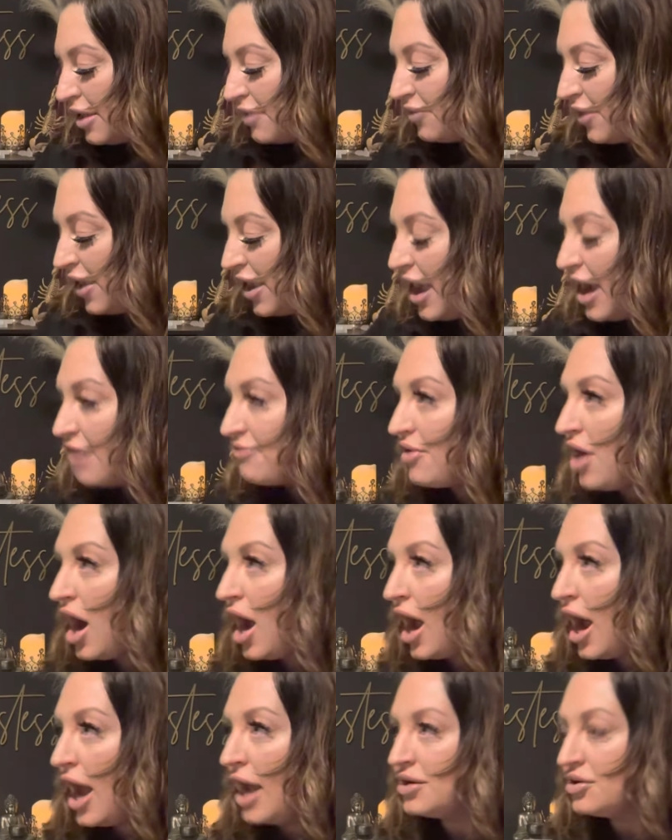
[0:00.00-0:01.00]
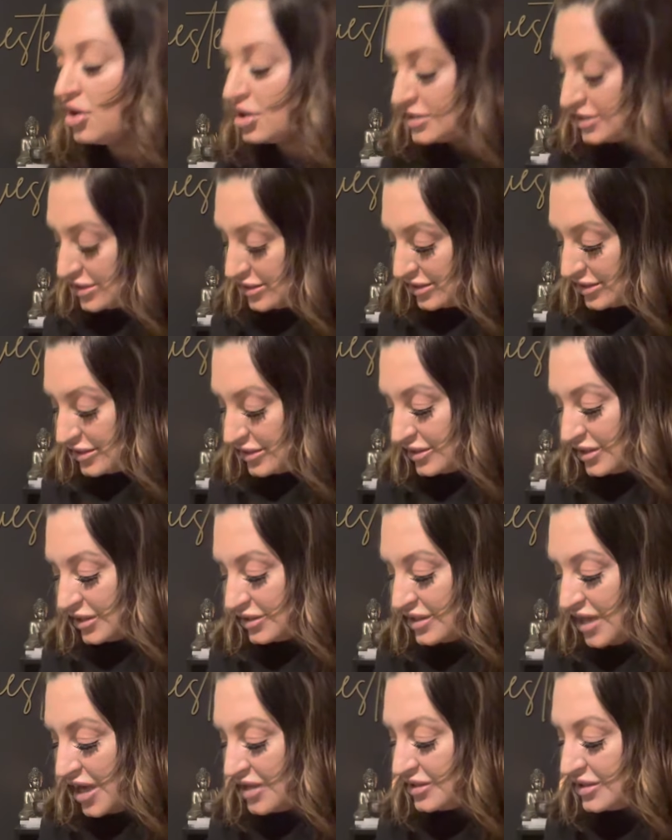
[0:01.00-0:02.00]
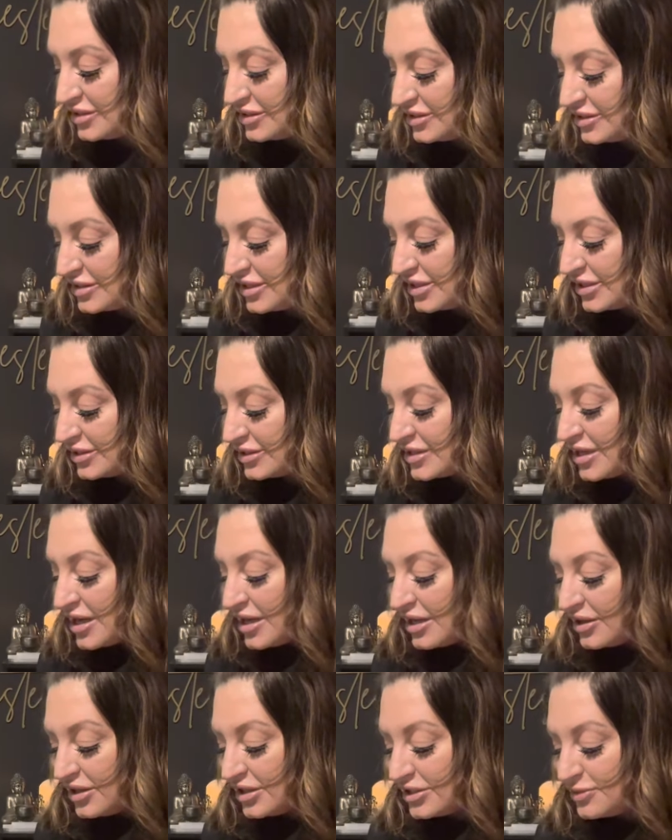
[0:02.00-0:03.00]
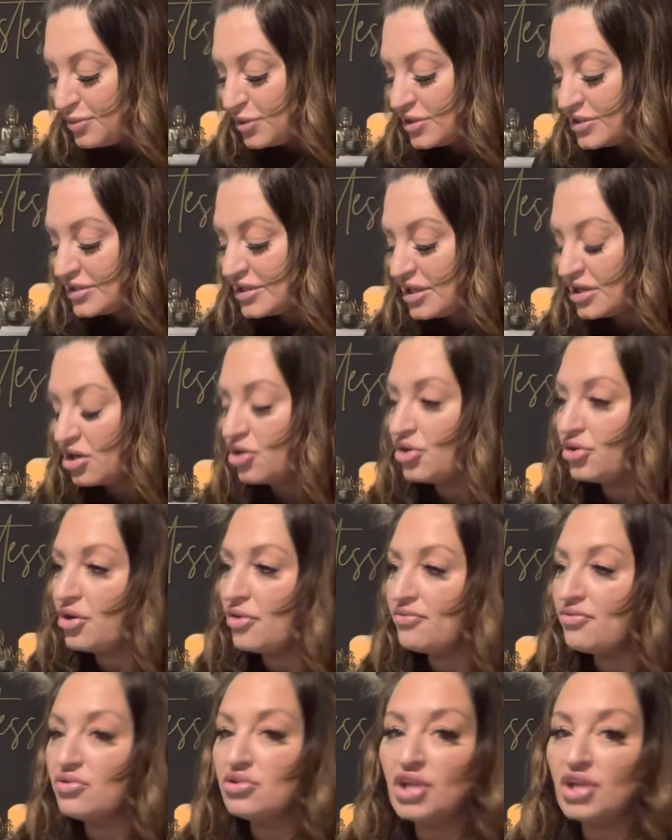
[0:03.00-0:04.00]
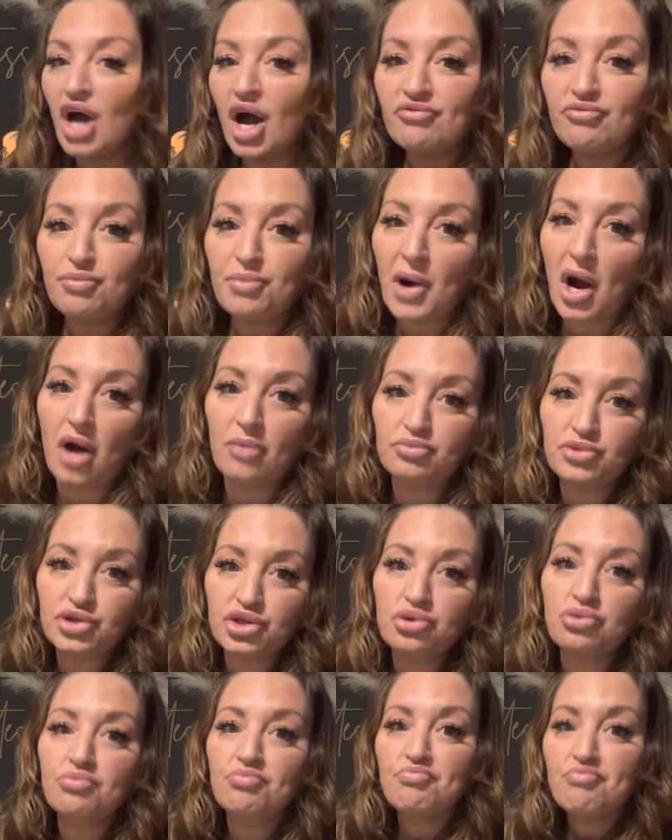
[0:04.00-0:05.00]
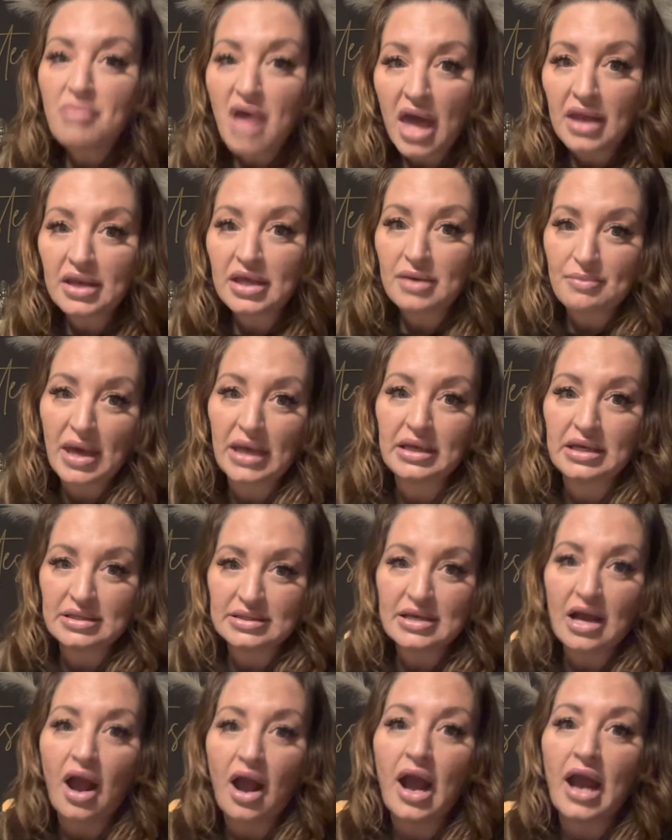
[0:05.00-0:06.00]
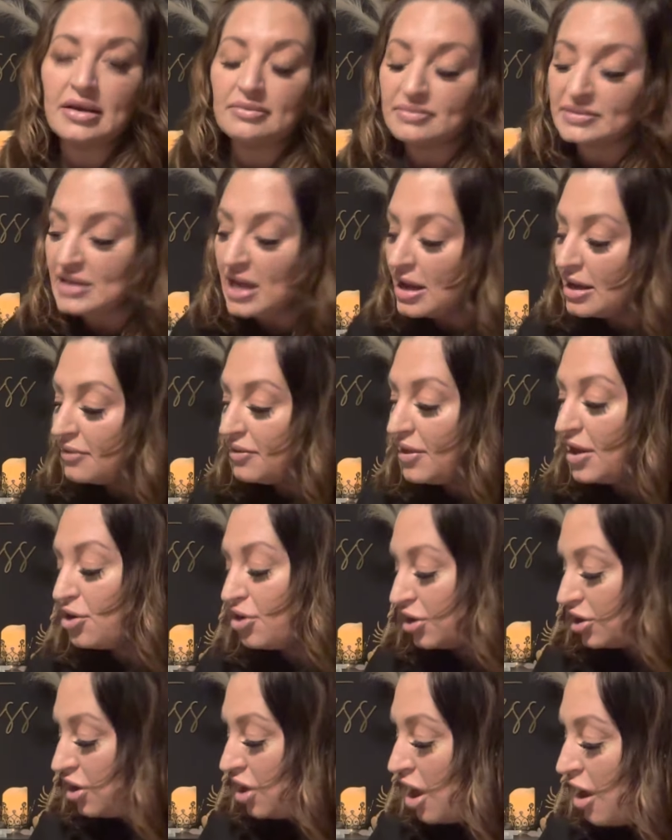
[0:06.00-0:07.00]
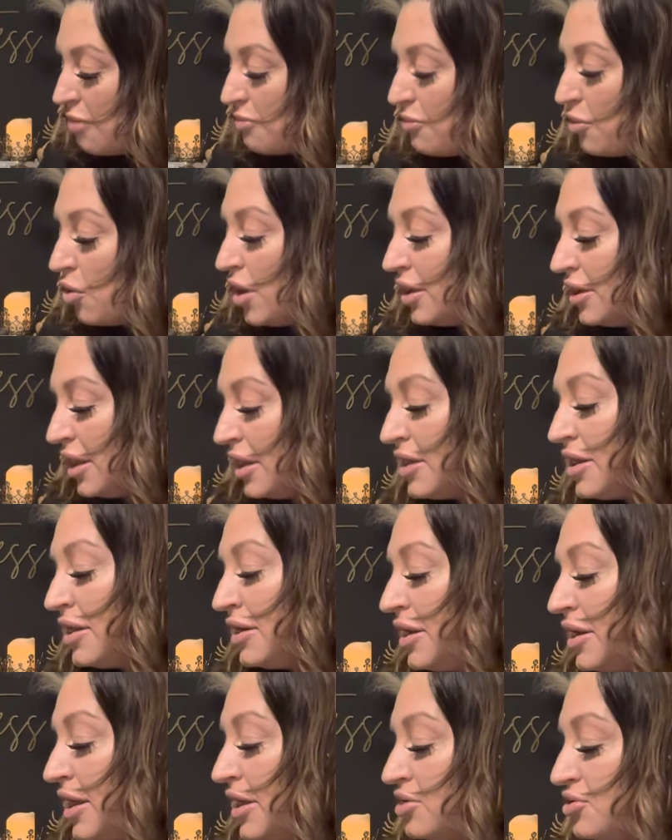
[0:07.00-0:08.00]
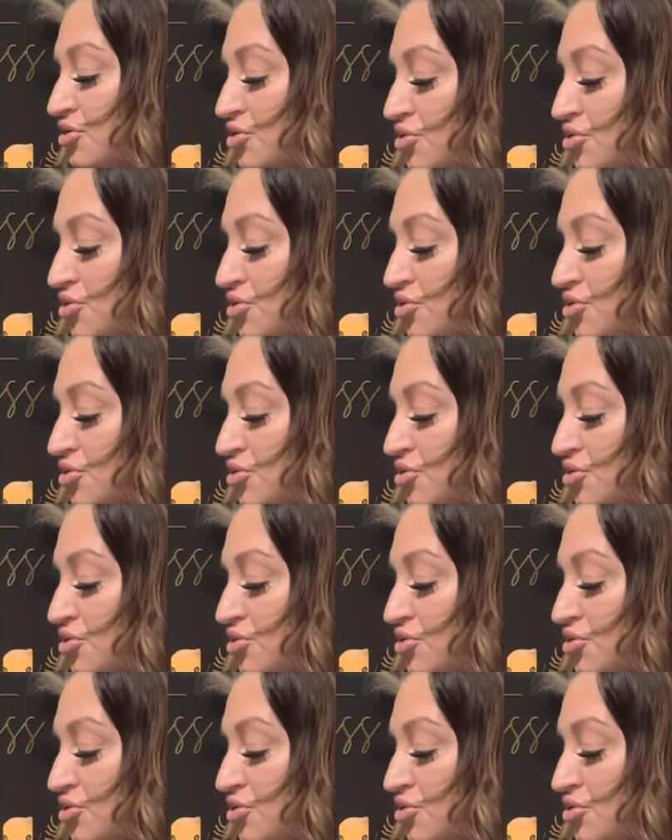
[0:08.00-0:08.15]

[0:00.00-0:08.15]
They have high narcissistic tendencies. This person could have love bombed you many, many times. They could come on in and